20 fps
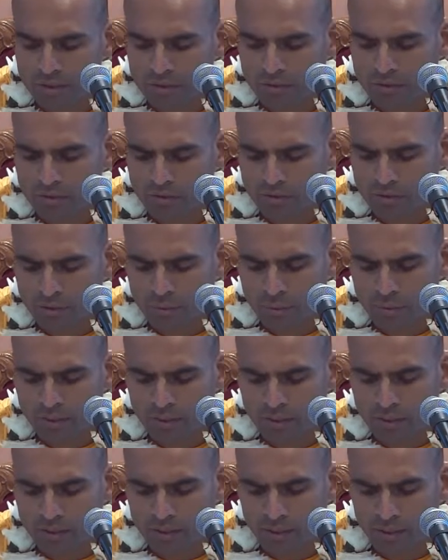
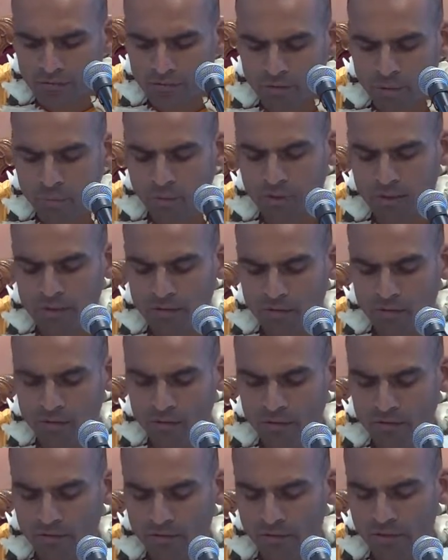Consequently, everyone
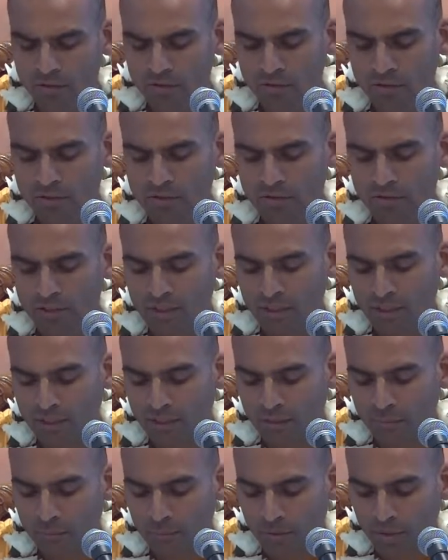is
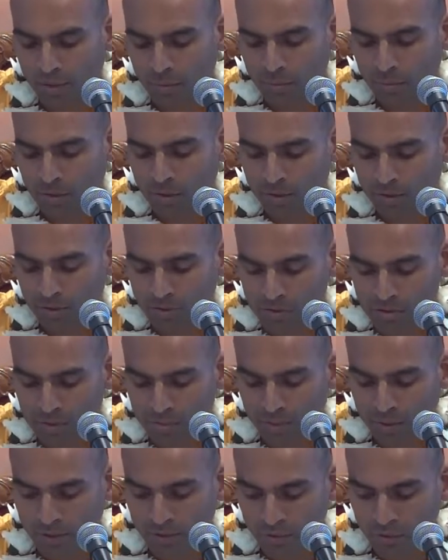deservedly being
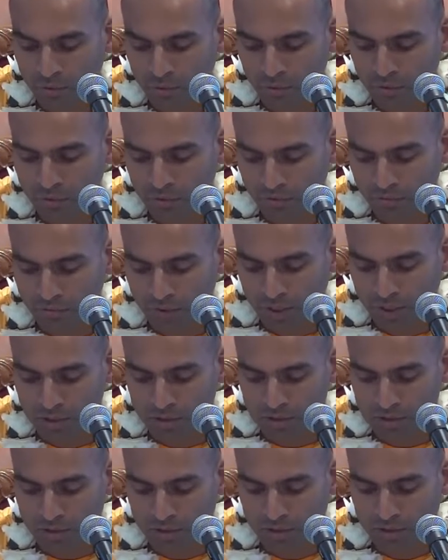punished by the laws of
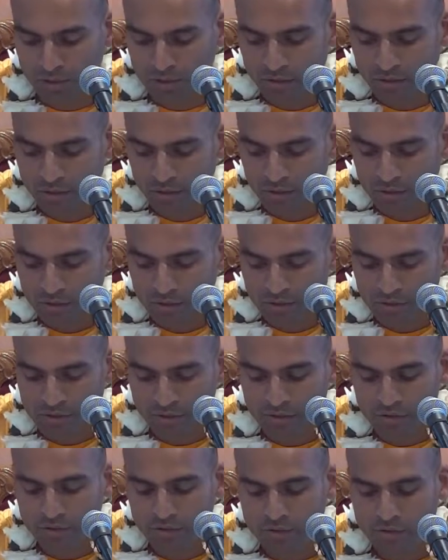nature.
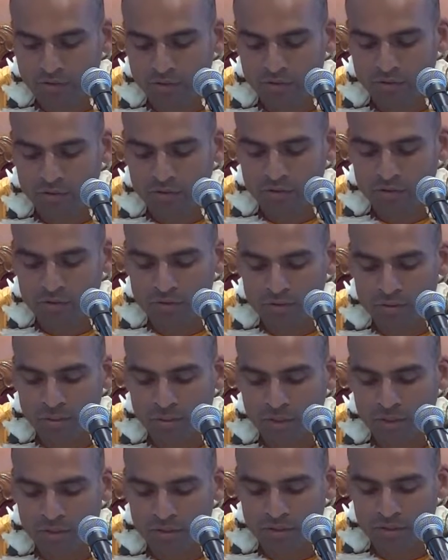This is the
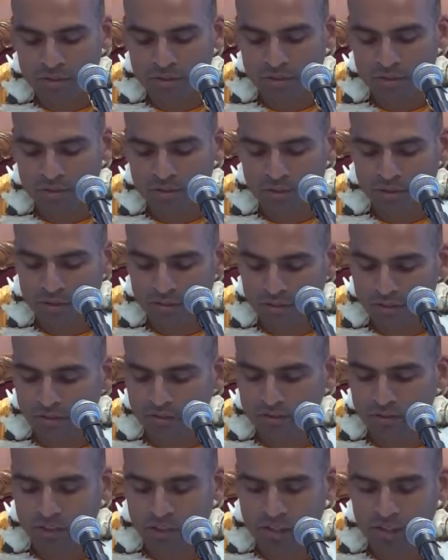situation in
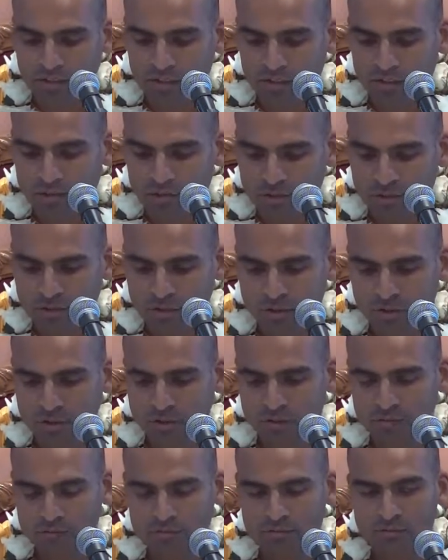this age
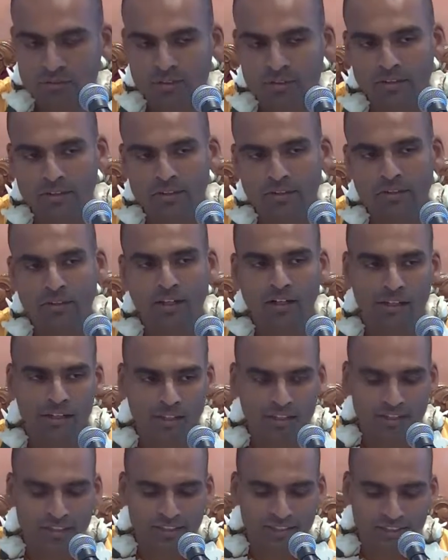of
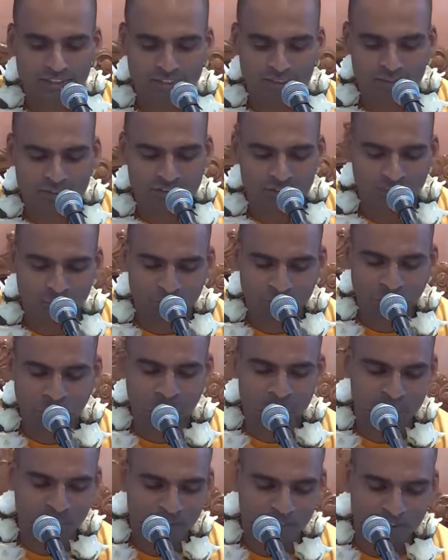Kali. Srila
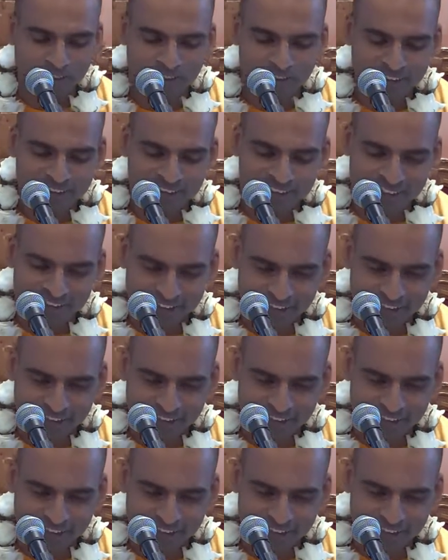Prabhupada